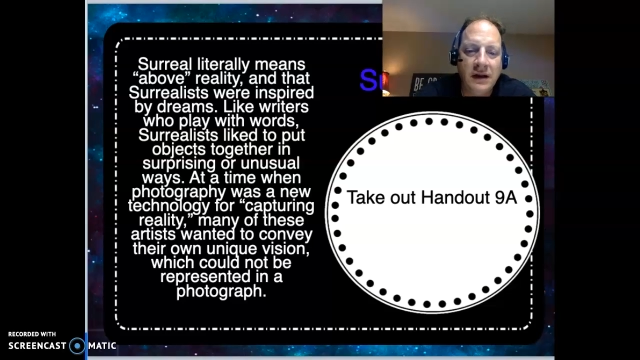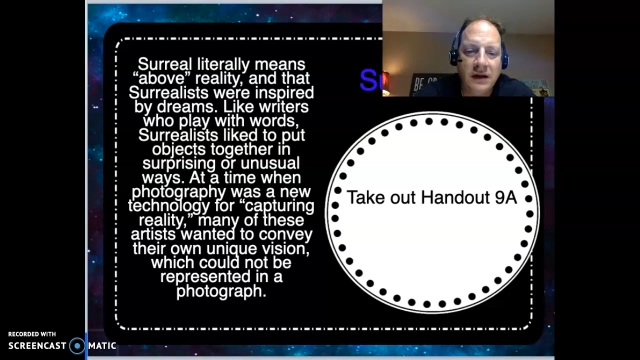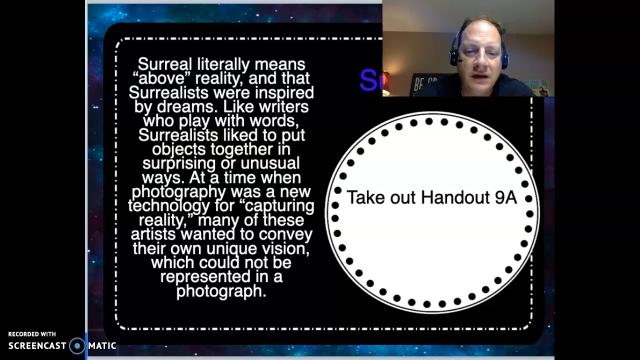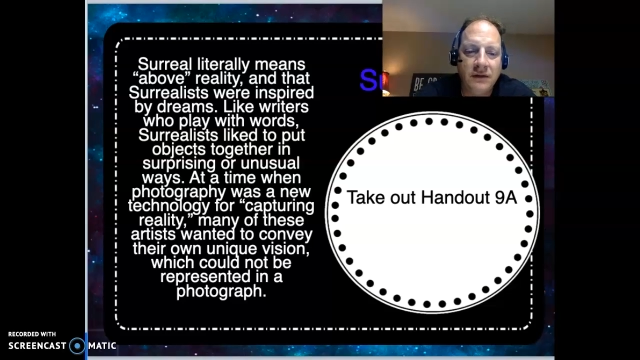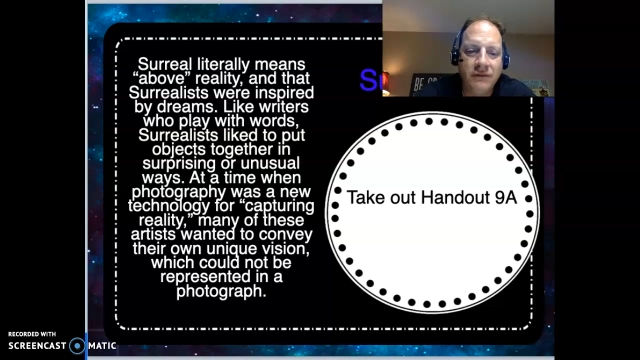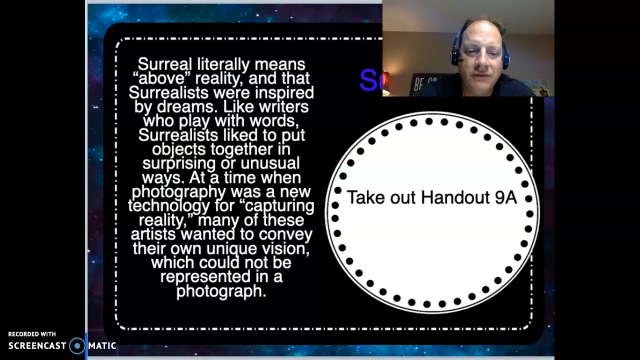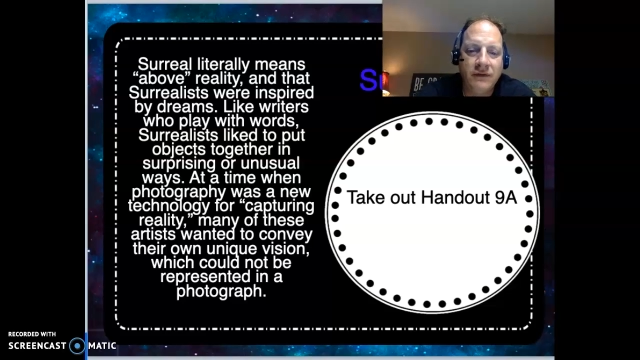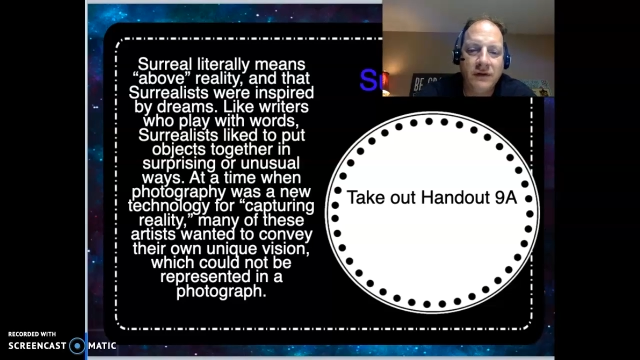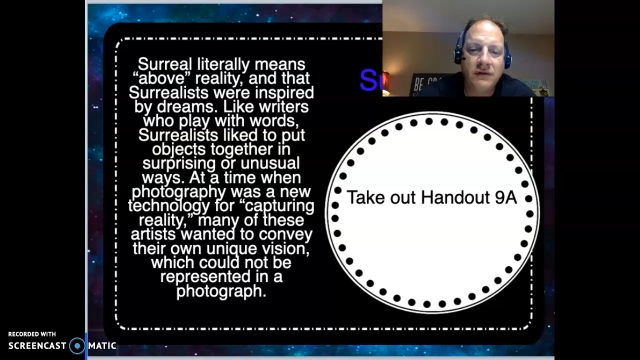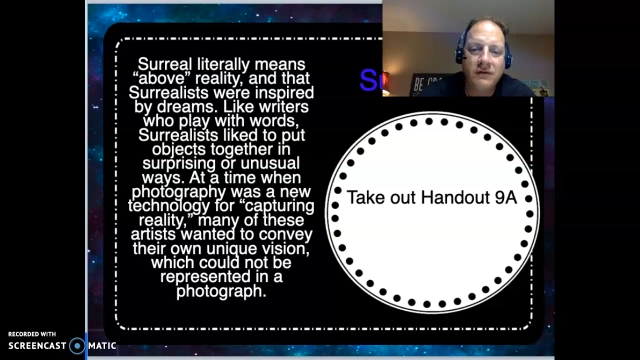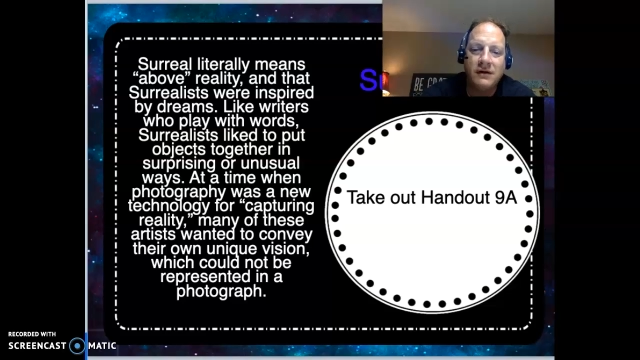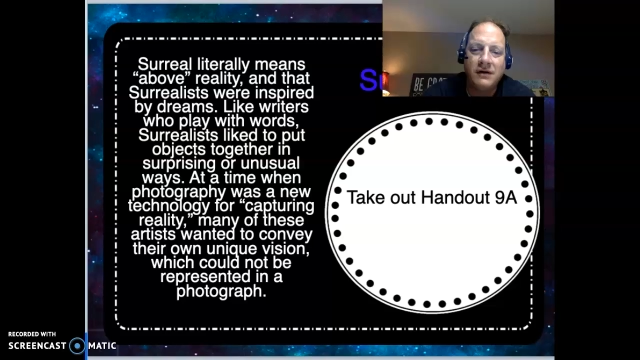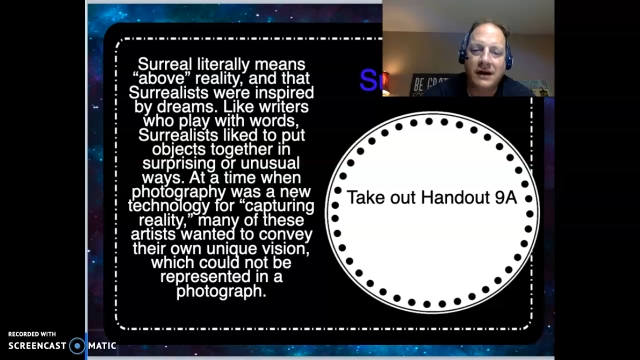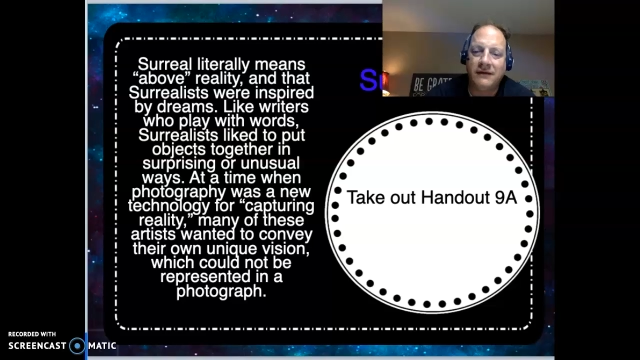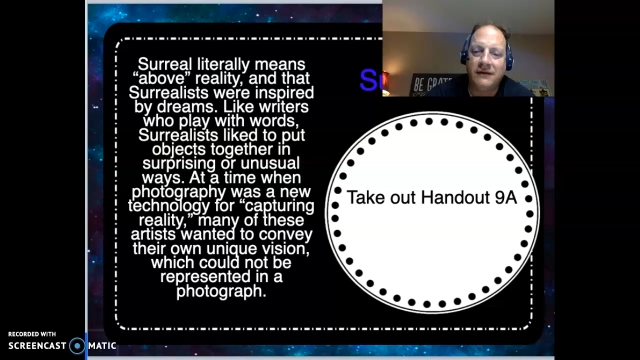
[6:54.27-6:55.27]
in
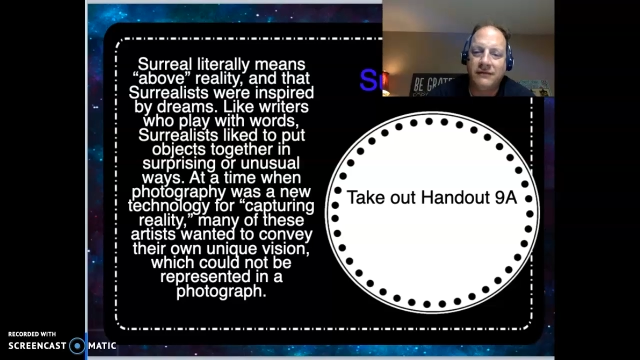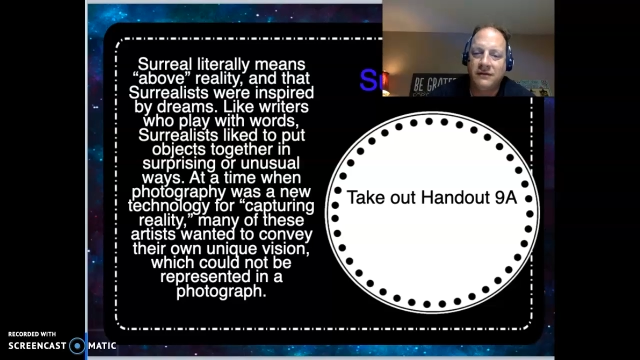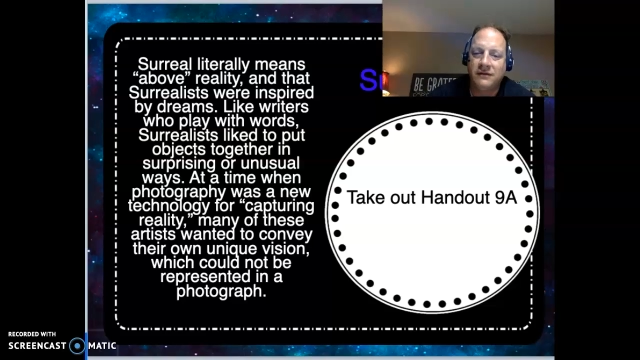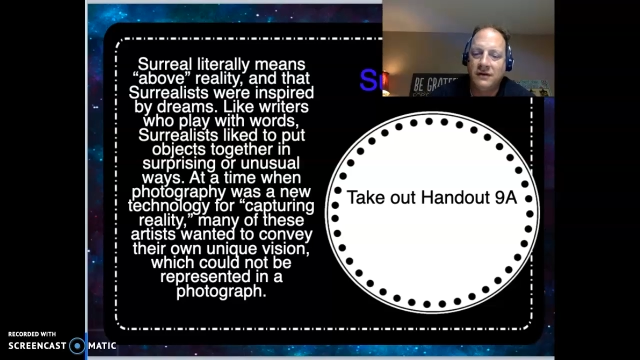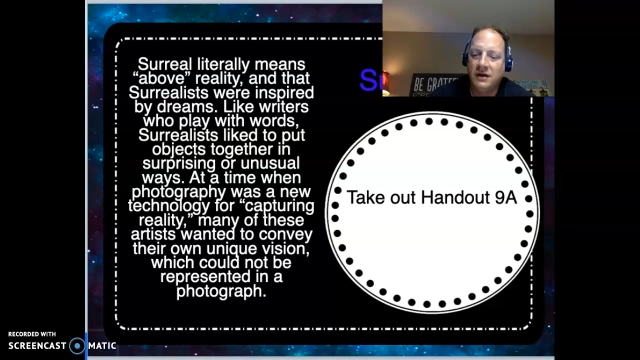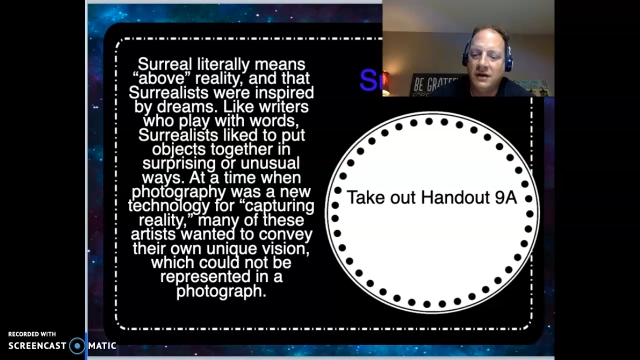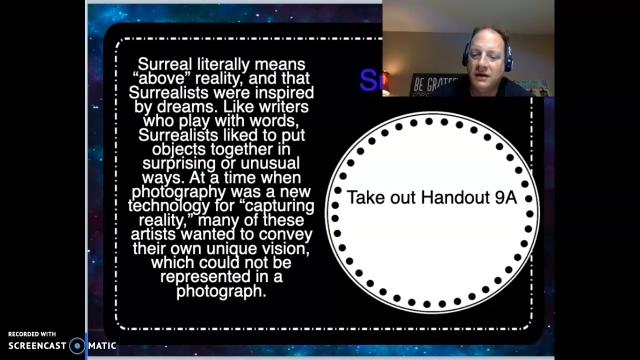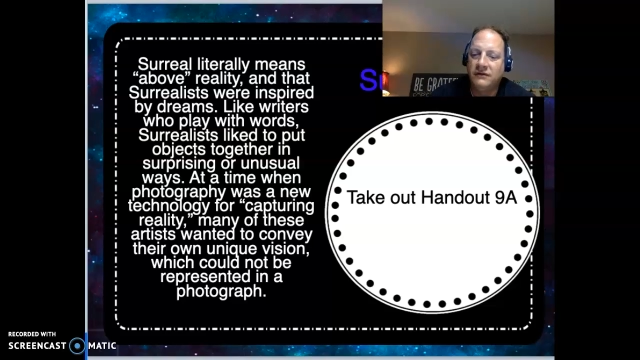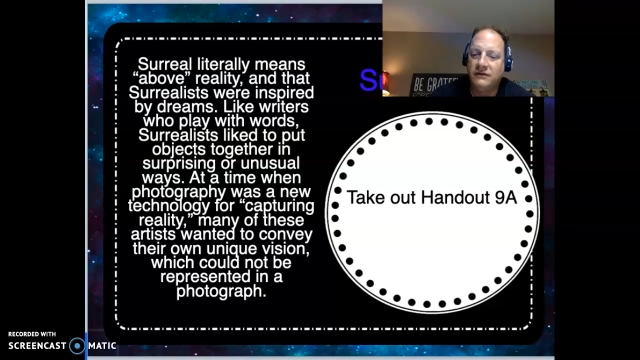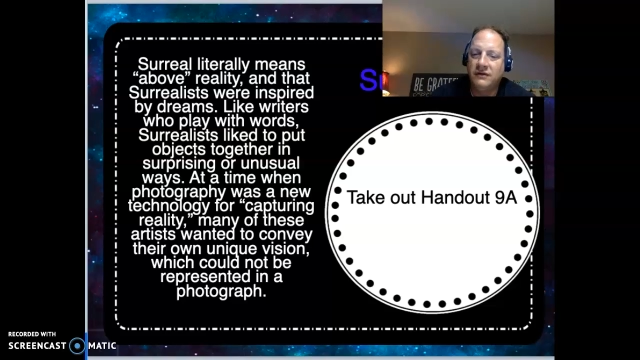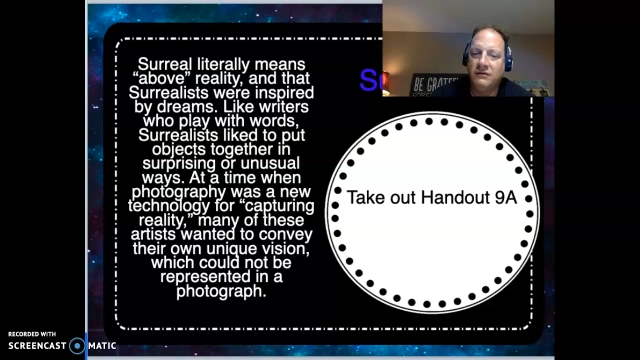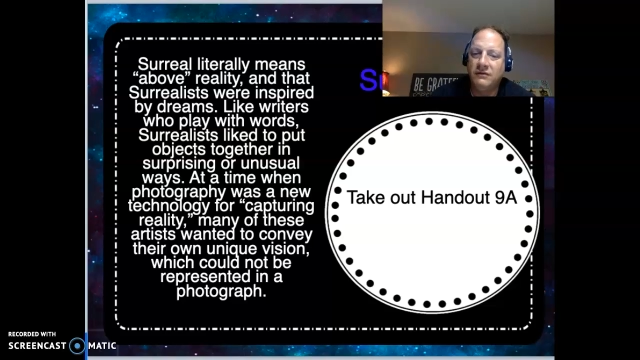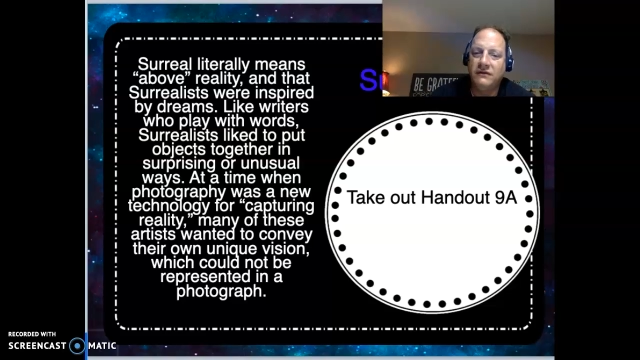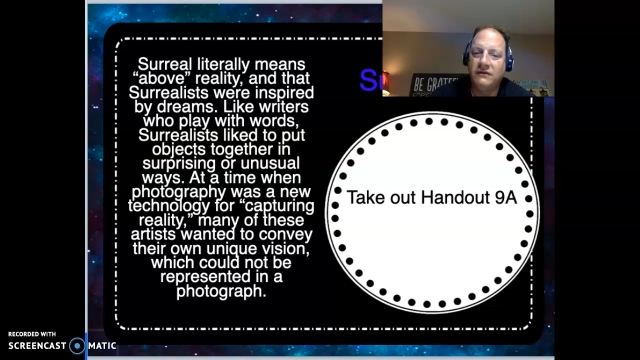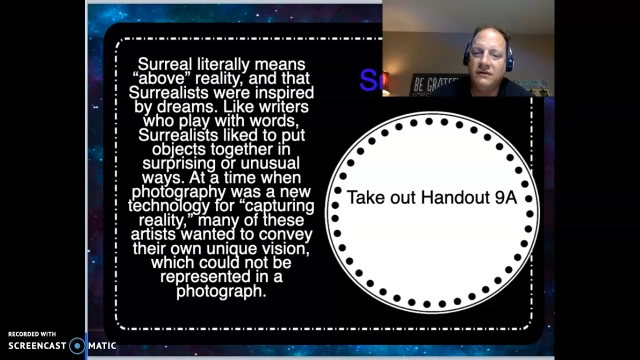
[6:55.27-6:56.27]
photographs. So
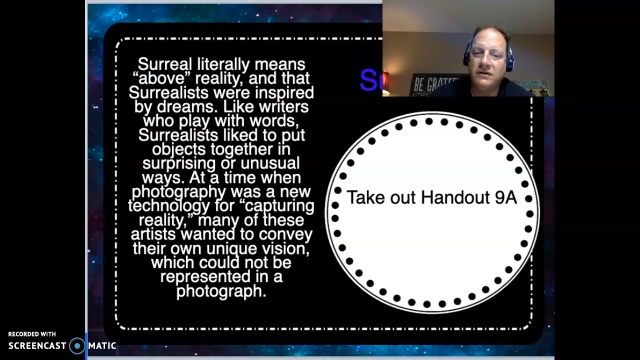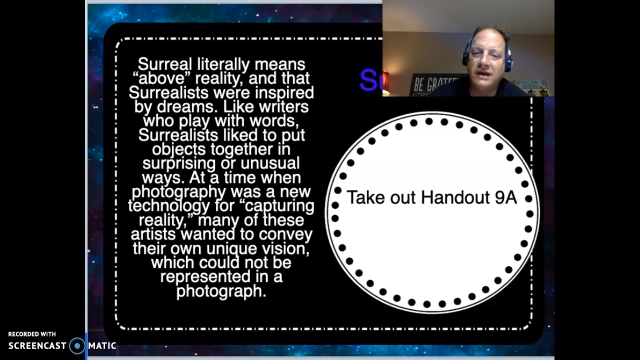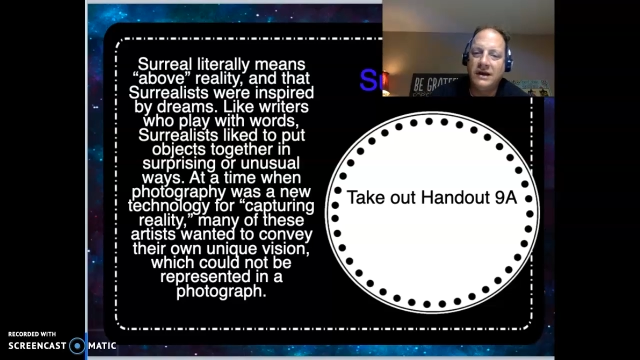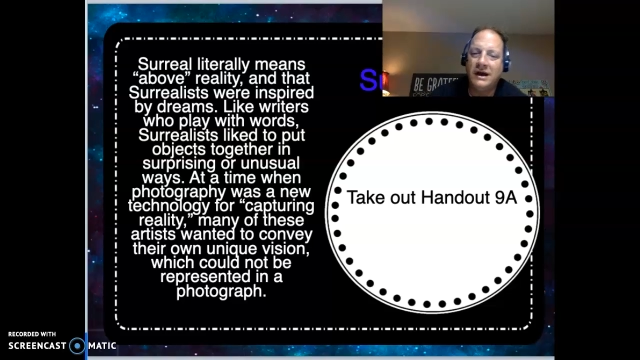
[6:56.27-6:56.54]
I want you to look